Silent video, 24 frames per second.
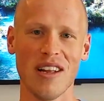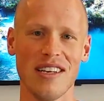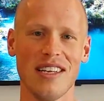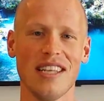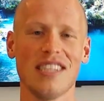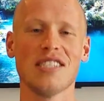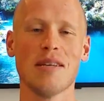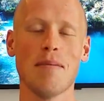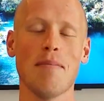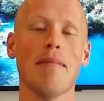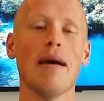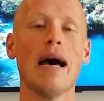it
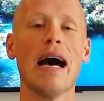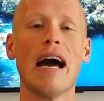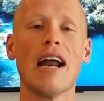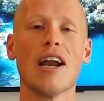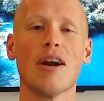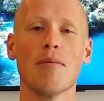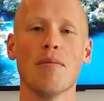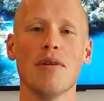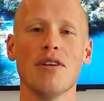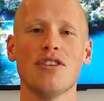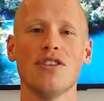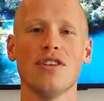doesn't
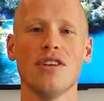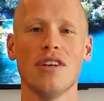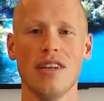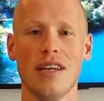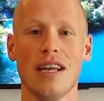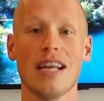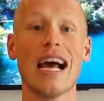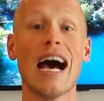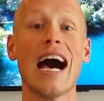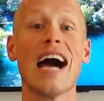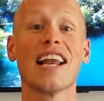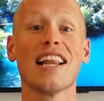matter, but
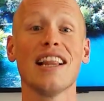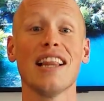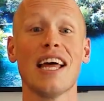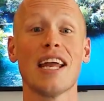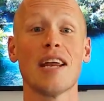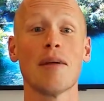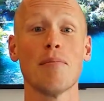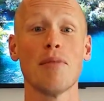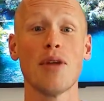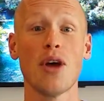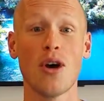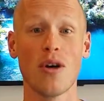you gotta let
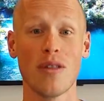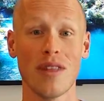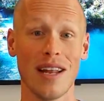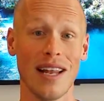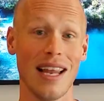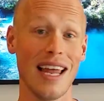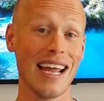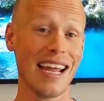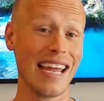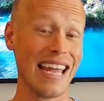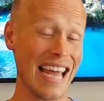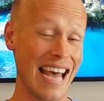them know that, like,